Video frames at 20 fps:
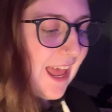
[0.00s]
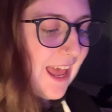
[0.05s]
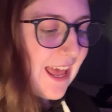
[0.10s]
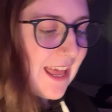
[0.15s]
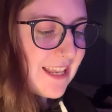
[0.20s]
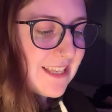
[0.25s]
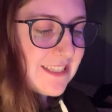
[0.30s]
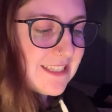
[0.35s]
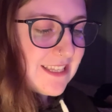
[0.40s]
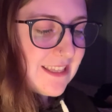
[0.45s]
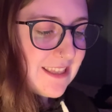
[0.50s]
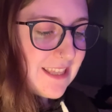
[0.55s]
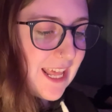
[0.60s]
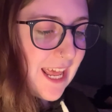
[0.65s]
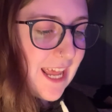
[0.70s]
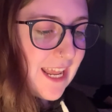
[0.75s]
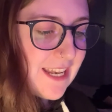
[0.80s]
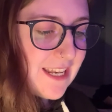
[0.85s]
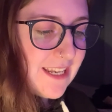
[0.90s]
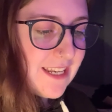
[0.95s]
and
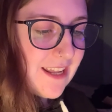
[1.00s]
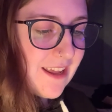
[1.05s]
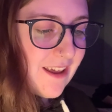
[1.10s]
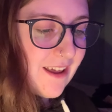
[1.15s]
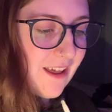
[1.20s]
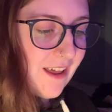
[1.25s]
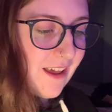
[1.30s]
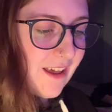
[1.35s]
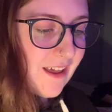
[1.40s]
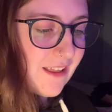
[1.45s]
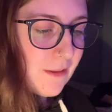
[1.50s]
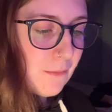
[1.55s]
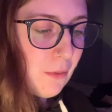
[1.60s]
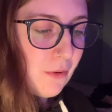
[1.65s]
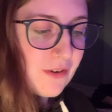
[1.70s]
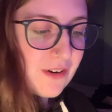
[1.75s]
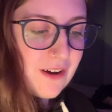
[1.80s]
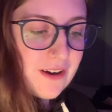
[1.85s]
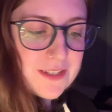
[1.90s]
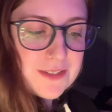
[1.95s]
then the
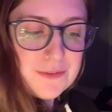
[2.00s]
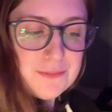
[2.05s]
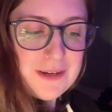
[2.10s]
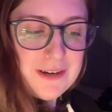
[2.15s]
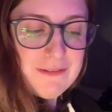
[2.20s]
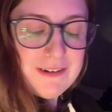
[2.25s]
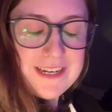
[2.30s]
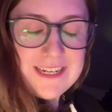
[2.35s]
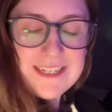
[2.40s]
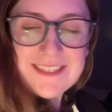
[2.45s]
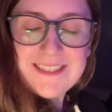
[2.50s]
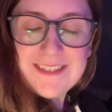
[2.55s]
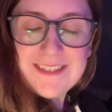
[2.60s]
podcast will be released